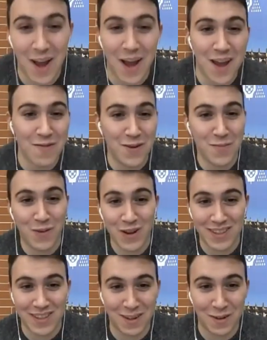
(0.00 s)
every
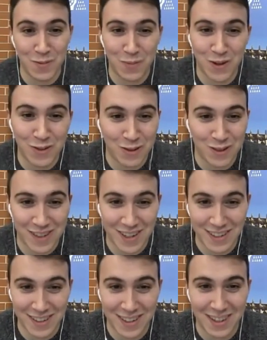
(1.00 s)
point is a good point to
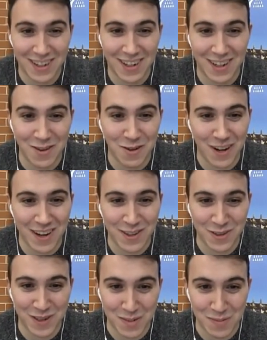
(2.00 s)
start any new
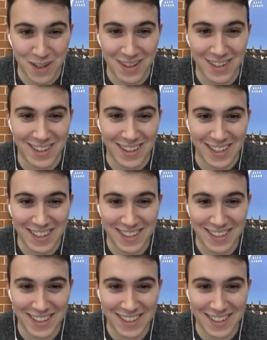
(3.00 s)
relationship in this case.